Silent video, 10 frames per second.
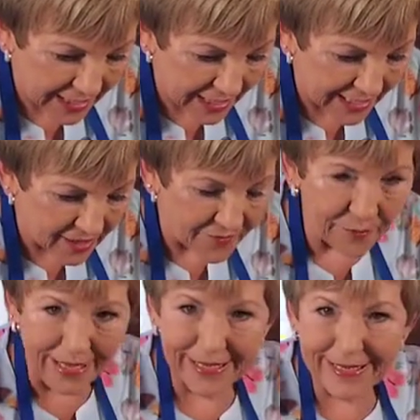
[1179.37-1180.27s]
and I've
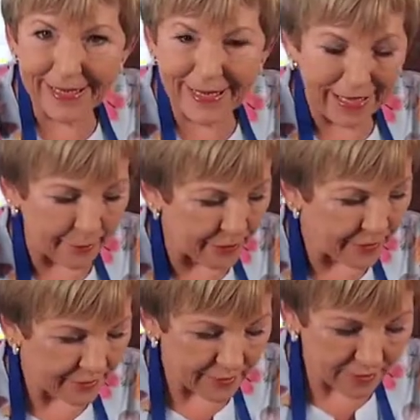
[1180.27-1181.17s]
buggered it up.
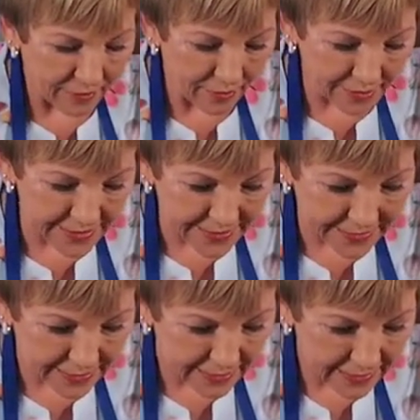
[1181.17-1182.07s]

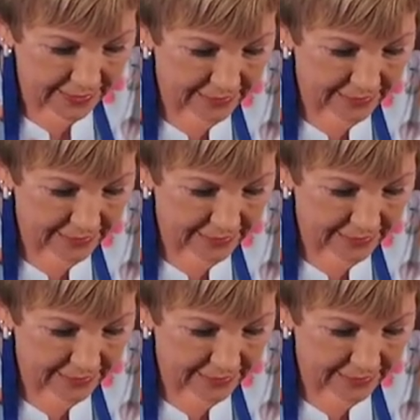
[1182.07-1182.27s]
Honestly.